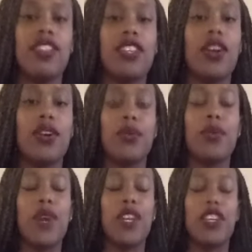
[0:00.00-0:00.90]
So
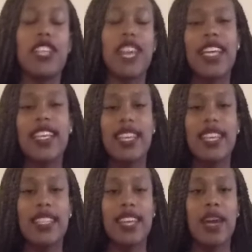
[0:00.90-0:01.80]
when you're taking the
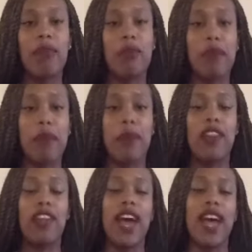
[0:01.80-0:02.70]
exam,
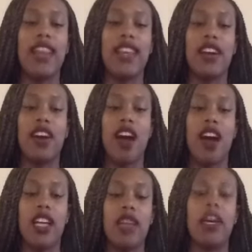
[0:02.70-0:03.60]
remember that there
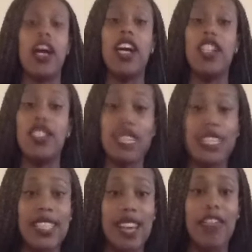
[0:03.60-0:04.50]
are going to be
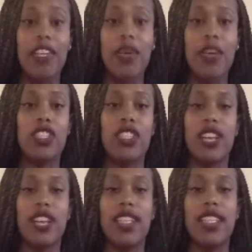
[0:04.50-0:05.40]
170 questions
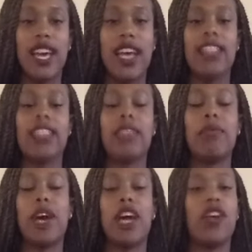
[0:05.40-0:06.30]
on the test,
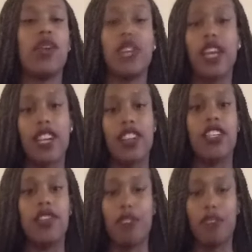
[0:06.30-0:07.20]
but only
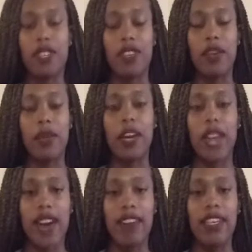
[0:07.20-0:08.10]
150 of them are
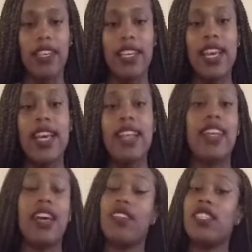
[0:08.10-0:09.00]
counted.
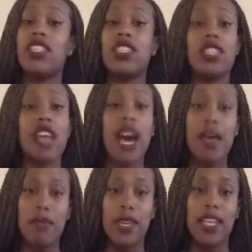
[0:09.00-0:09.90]
Now, this does not
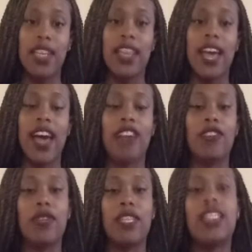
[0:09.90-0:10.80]
mean that
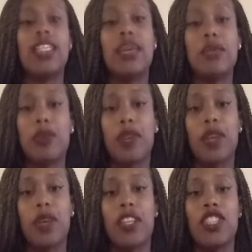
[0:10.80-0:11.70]
you can skip 20
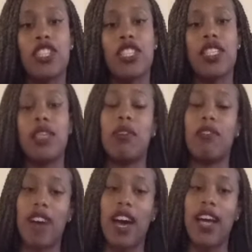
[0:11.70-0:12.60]
questions and be
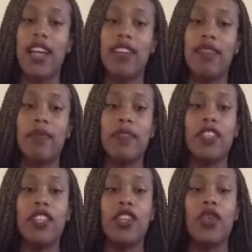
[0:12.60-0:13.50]
fine.
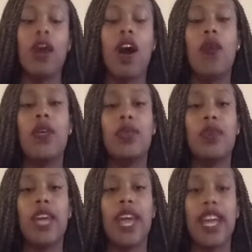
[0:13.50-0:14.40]
You always
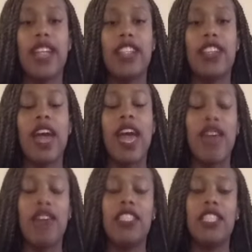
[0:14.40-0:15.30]
want to answer
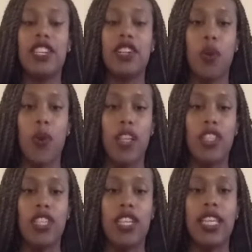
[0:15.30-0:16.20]
every single
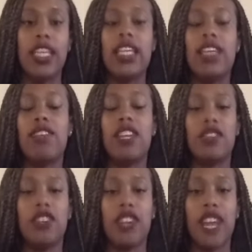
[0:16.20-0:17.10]
question, even if
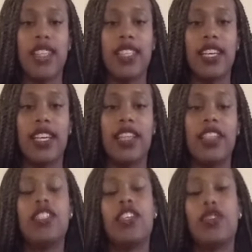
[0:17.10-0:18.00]
you're guessing.
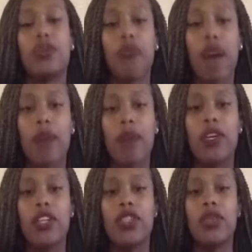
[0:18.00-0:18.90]
So you probably
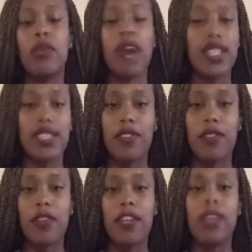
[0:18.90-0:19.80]
want to do
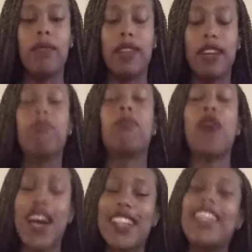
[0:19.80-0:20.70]

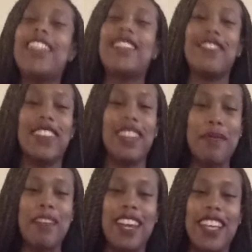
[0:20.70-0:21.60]
process of
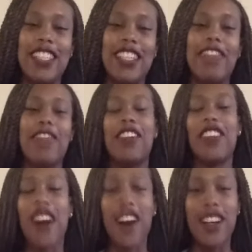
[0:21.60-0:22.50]
elimination for
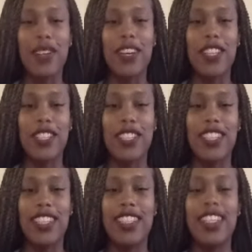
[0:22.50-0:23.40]
the hard
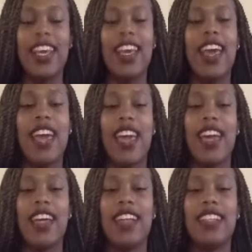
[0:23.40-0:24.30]
questions
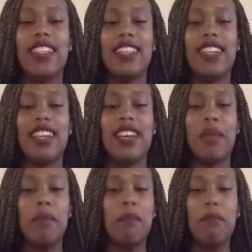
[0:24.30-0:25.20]
and
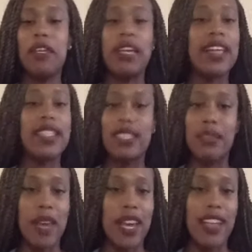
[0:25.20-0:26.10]

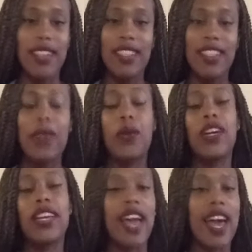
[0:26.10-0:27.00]
guesstimate or
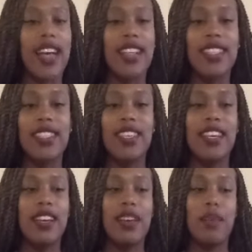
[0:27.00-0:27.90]
guess
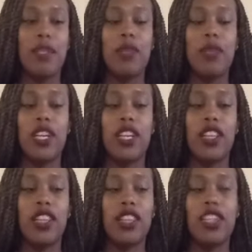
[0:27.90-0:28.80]

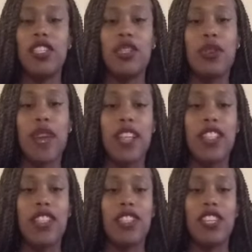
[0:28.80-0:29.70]
between the two
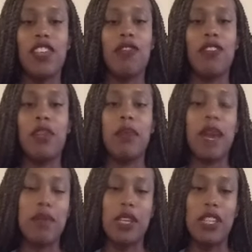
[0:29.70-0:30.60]
answers that you feel
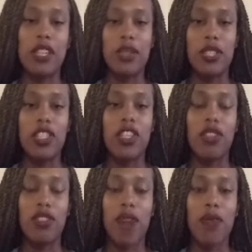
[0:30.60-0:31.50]
might be closest to
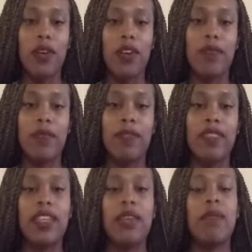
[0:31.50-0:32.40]
the right one.
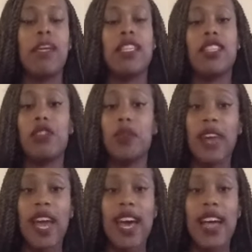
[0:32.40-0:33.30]
Because if you
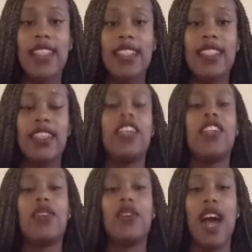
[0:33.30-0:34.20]
guess,
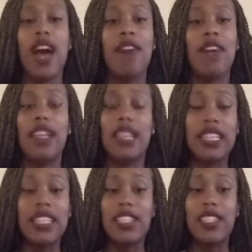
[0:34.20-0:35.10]
you'll have at
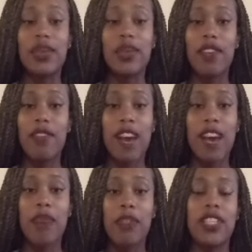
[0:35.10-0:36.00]
least a
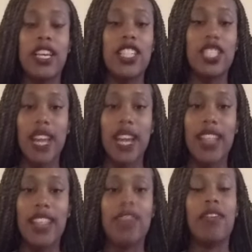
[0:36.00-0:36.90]
25%
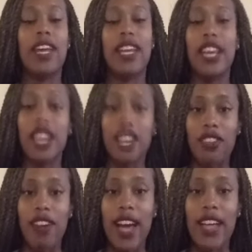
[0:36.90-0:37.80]
chance of getting it
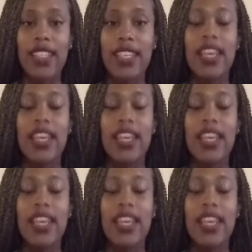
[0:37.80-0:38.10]
correct.